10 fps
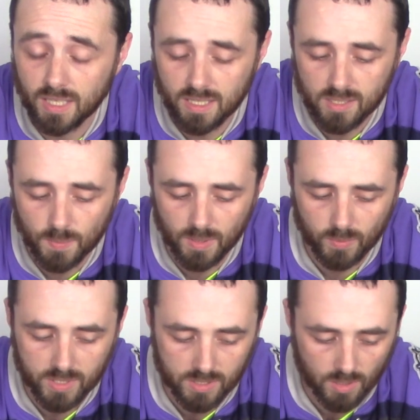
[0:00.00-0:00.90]
Eastman,
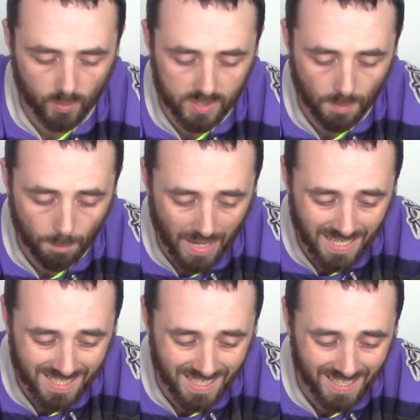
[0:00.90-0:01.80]
which is always
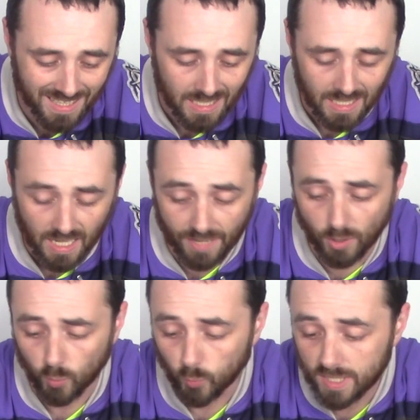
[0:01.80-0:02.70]
amazing. I
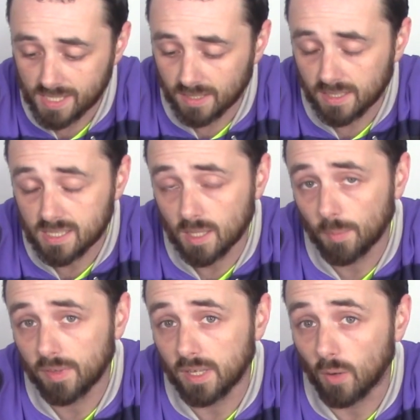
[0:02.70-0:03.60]
know recently some
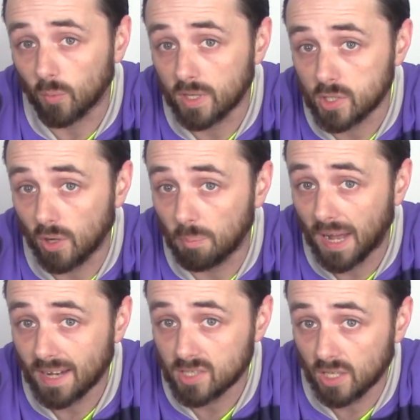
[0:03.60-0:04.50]
of the original
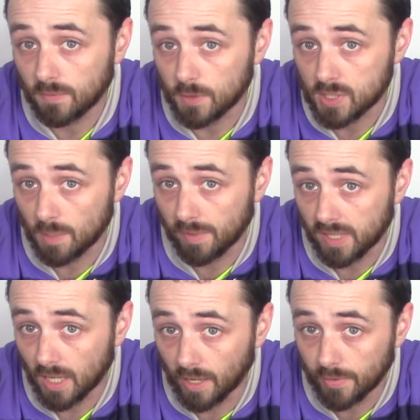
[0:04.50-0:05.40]
box art for some of
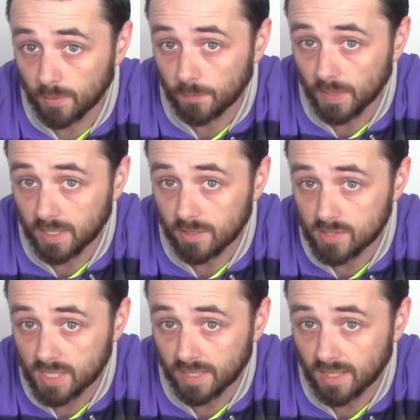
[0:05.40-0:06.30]
the other
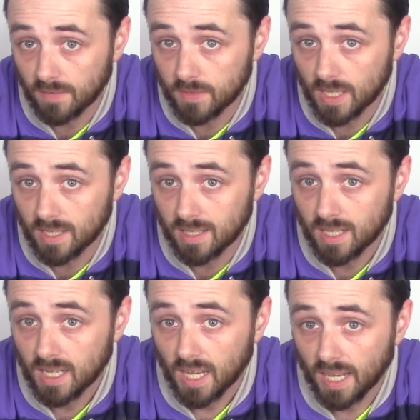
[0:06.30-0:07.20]
figures that they've done
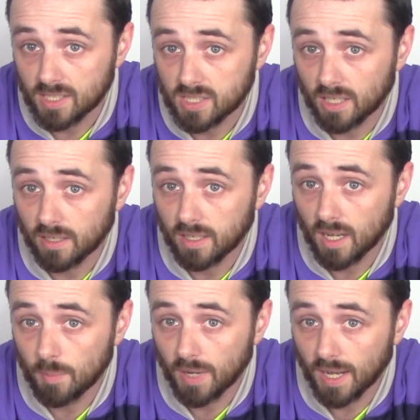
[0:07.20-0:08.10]
has started
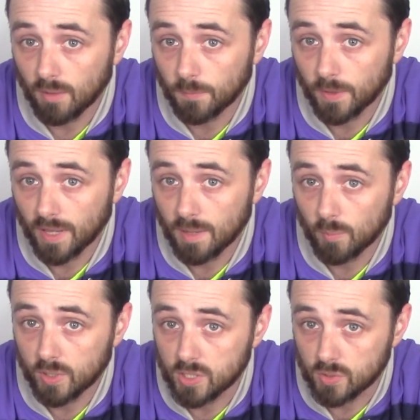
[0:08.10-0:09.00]
coming out for
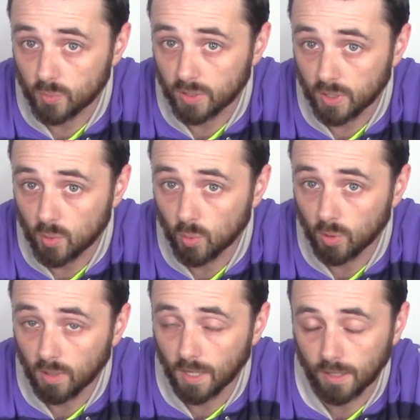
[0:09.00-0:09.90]
them, which is really
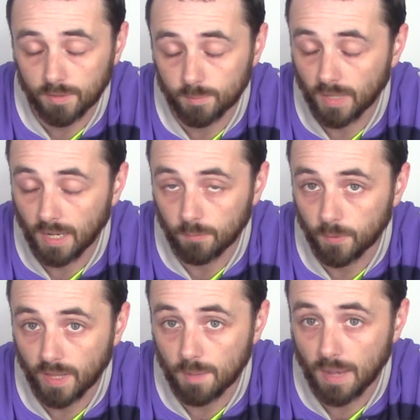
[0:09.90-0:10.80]
cool.
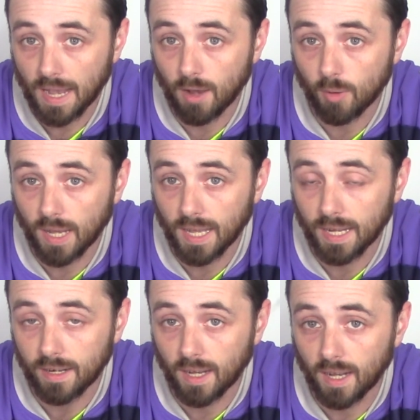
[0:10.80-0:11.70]
Out
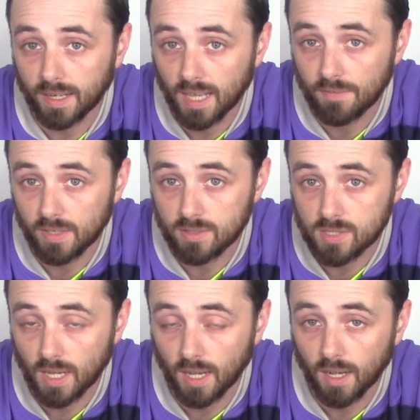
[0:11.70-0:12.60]
on
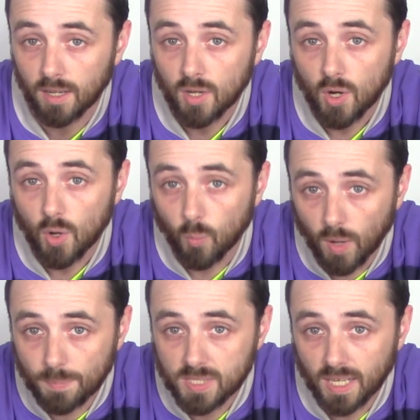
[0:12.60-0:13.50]
Kevin's
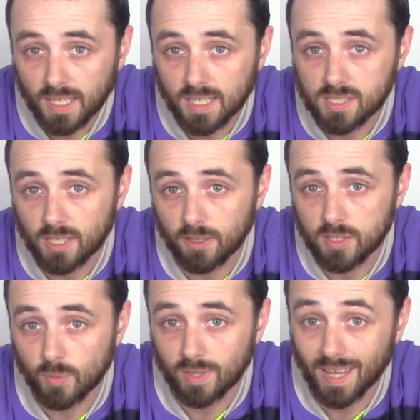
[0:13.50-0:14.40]
website. He started
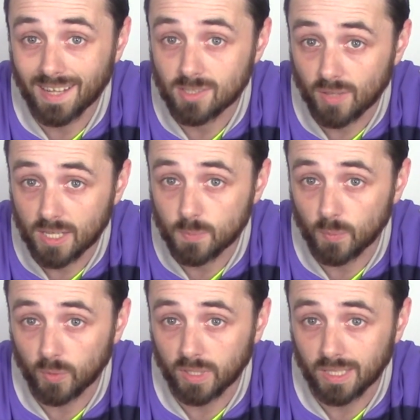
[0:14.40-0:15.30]
doing that, so that's been
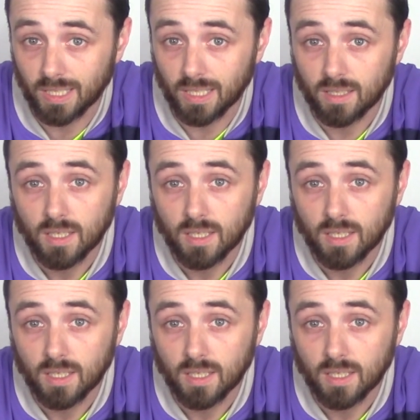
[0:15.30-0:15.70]
really neat.